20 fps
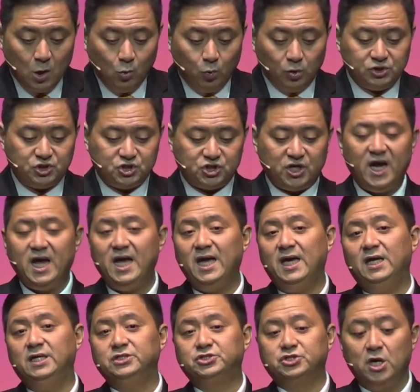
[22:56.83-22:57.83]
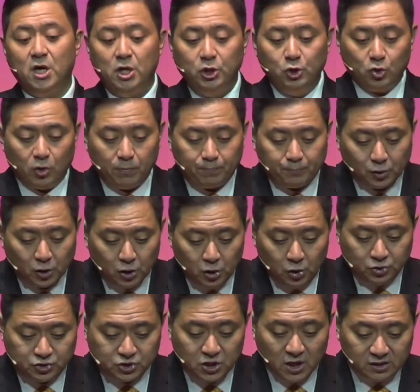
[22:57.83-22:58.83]
will change your
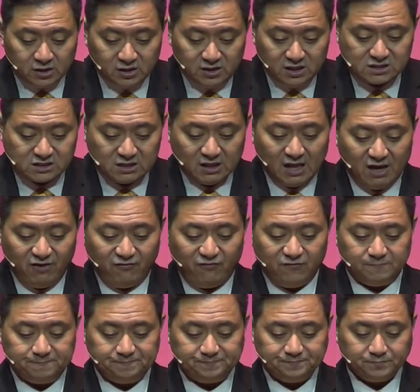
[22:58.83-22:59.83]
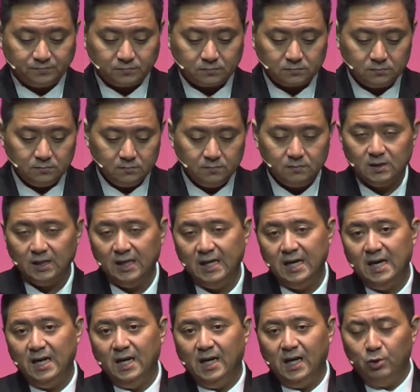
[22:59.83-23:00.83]
approach to this life.
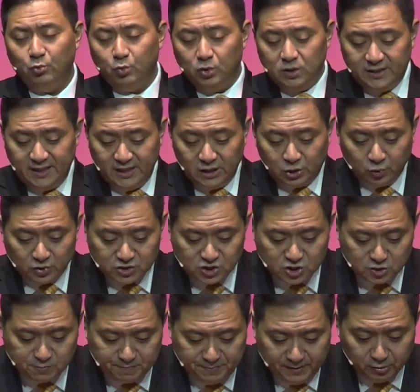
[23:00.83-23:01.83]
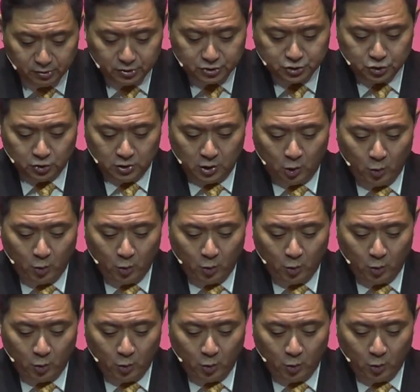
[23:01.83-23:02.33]
It will lead to a spiritual